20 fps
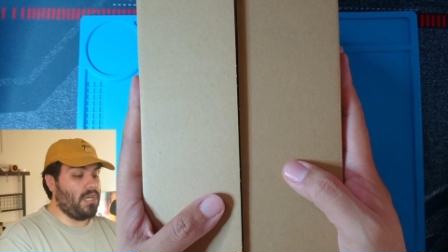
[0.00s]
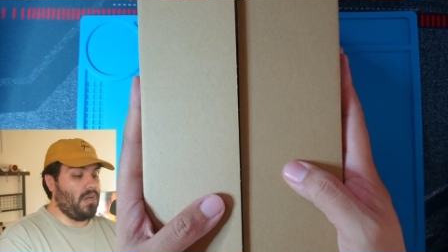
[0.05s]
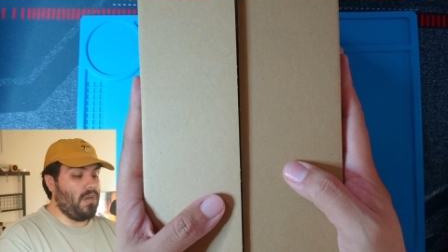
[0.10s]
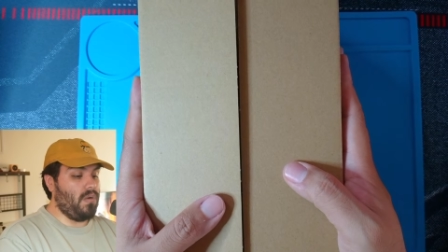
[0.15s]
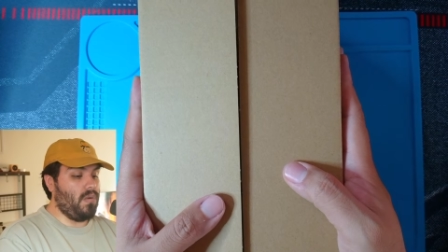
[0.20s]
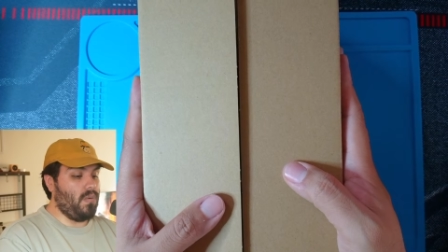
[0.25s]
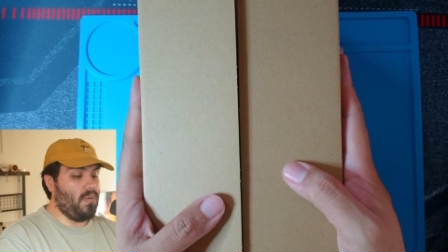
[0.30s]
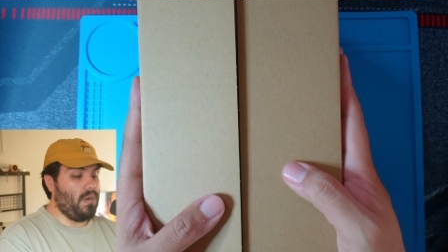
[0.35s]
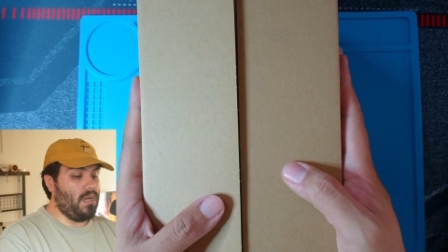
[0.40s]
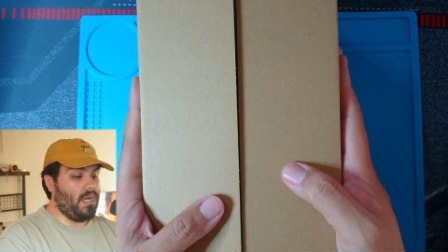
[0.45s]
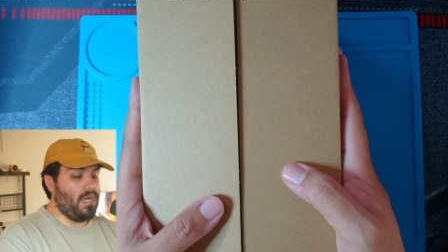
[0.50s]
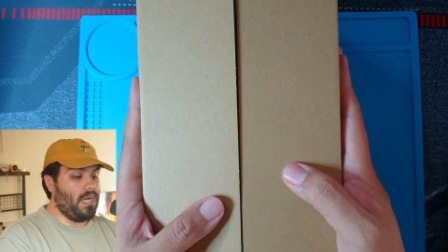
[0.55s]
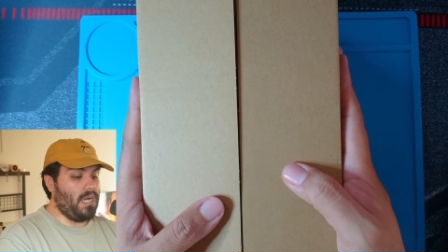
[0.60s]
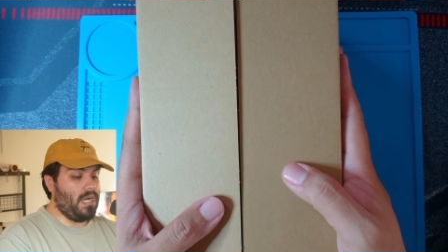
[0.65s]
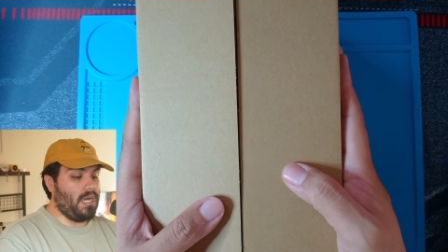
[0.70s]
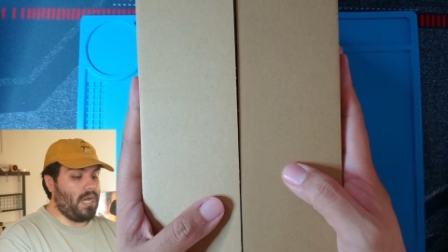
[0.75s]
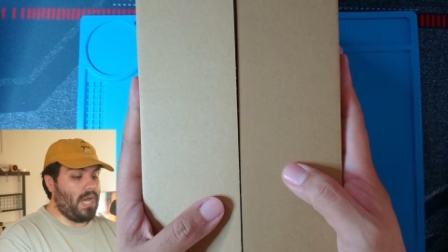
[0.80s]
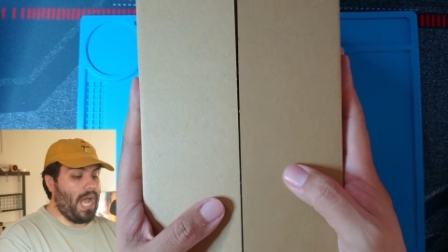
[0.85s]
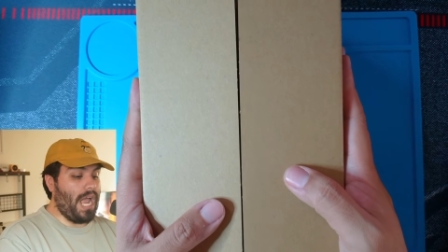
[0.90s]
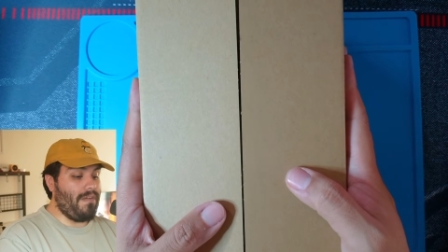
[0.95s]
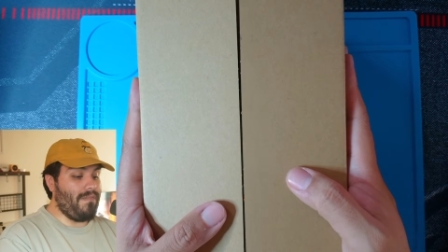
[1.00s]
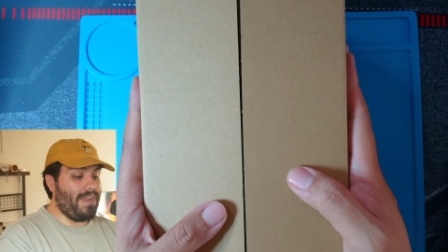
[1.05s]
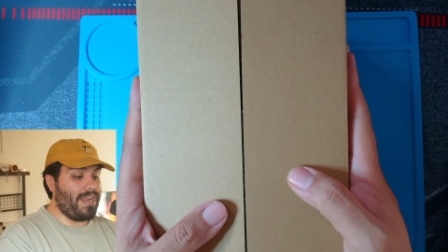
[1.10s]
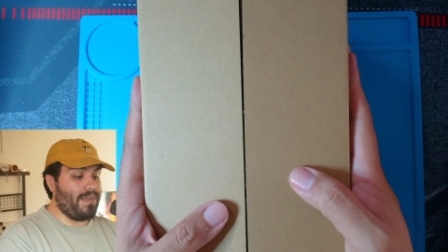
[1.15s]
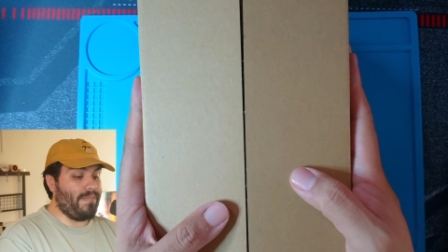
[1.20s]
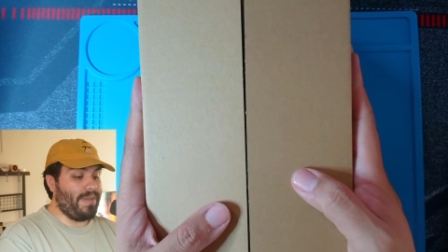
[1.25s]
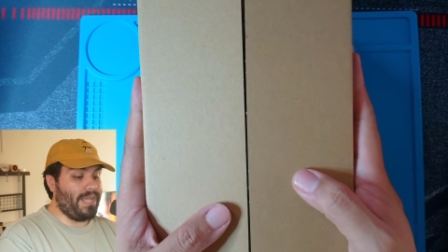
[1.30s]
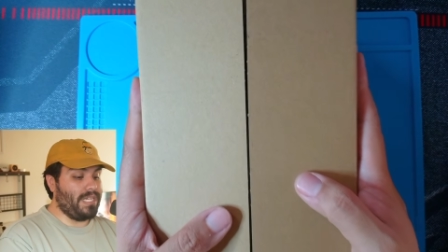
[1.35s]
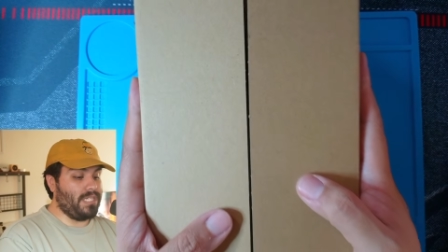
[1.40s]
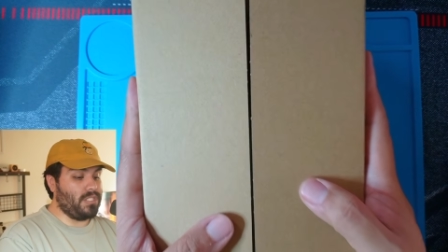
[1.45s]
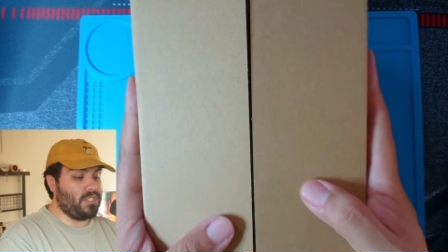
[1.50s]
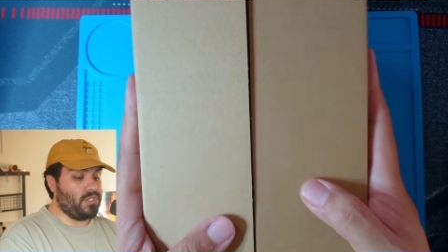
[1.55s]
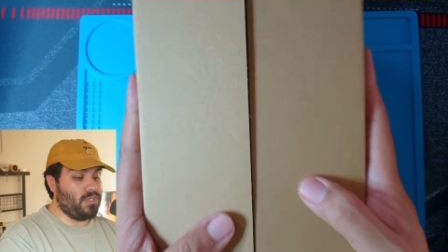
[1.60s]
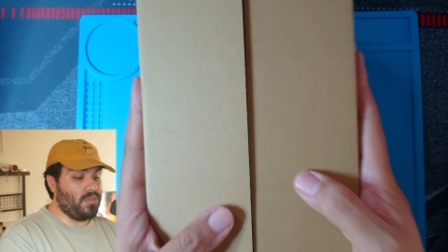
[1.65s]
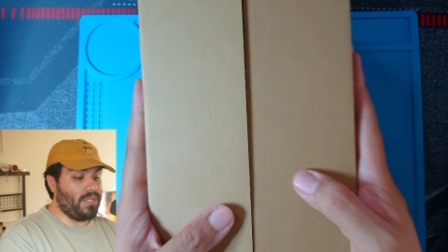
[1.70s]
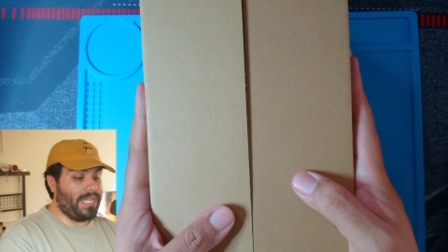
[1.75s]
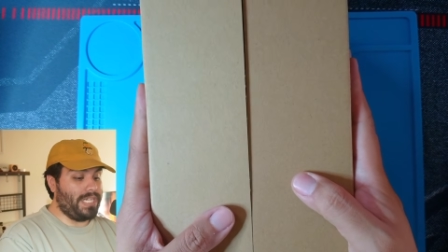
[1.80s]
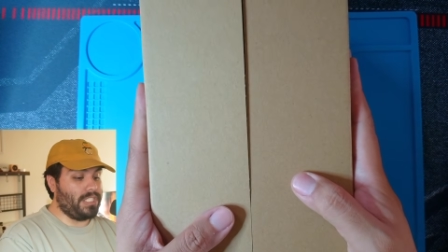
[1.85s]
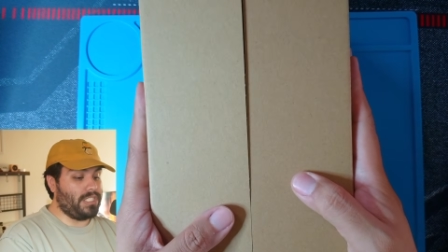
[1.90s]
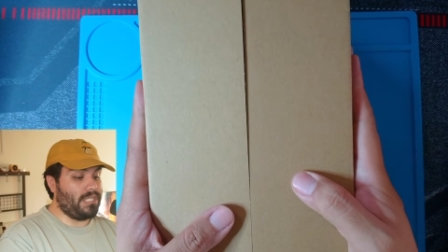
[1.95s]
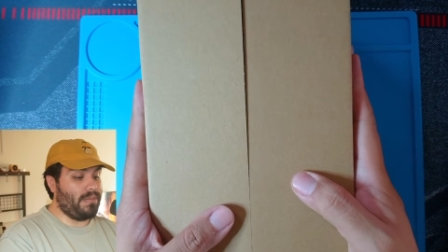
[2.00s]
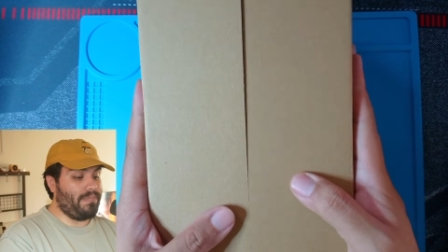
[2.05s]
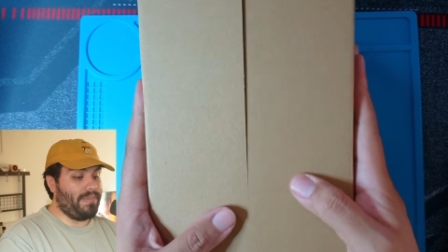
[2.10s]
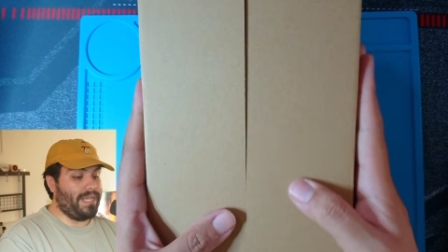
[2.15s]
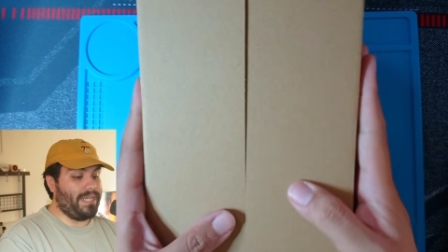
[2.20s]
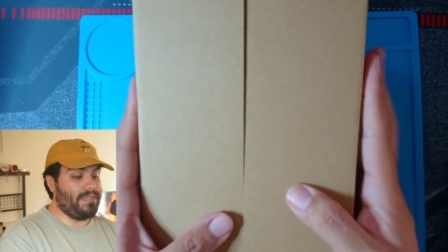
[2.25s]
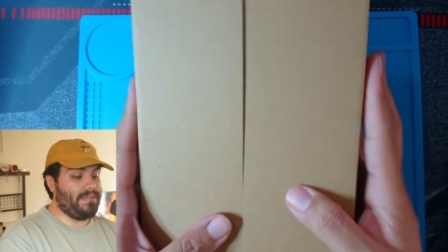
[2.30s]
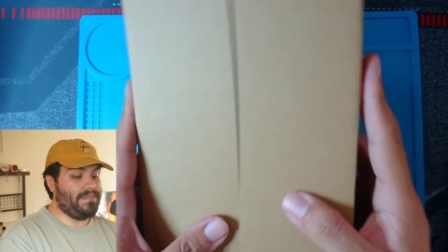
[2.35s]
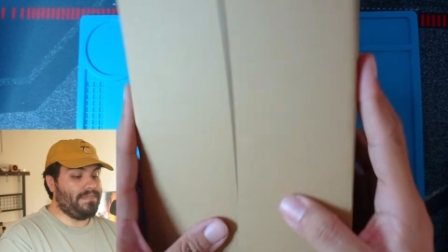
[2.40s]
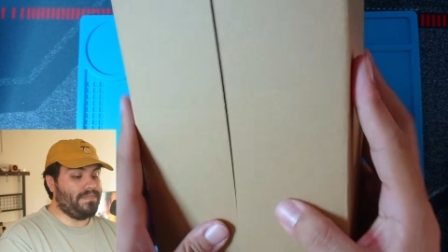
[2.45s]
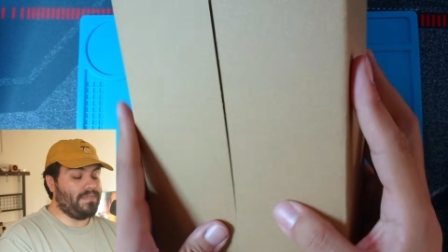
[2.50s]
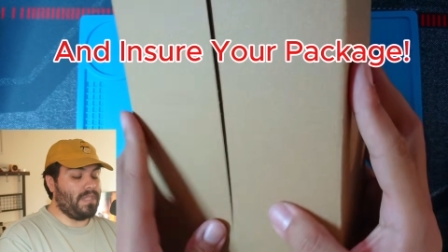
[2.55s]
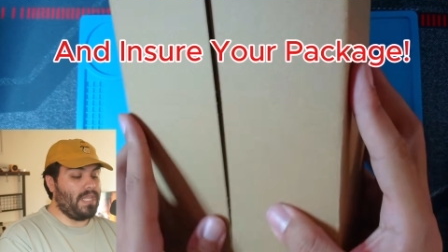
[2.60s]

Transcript: So I recommend 2-day shipping,